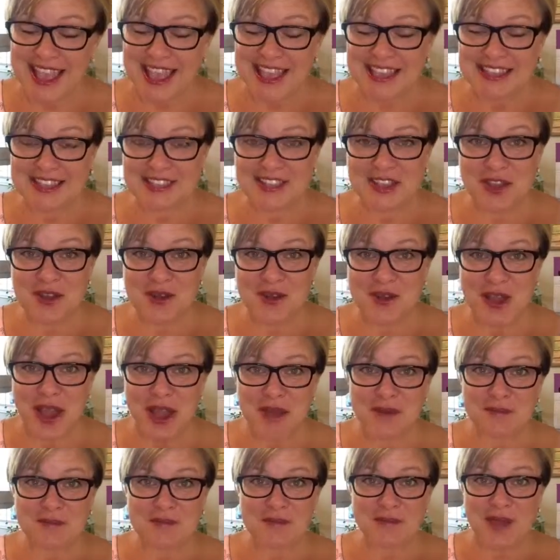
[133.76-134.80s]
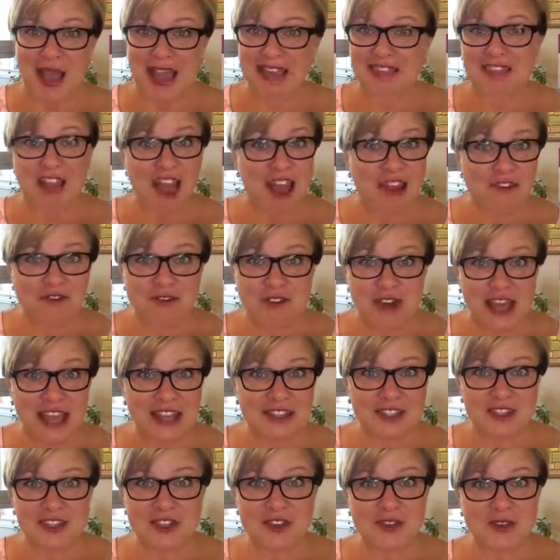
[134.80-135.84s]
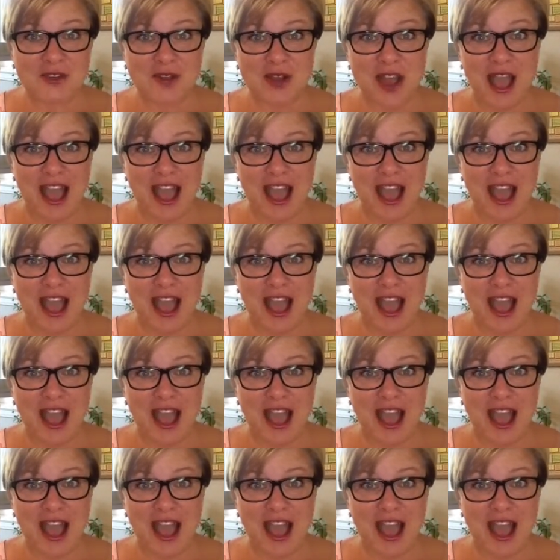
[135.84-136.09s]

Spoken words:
So I love what I do.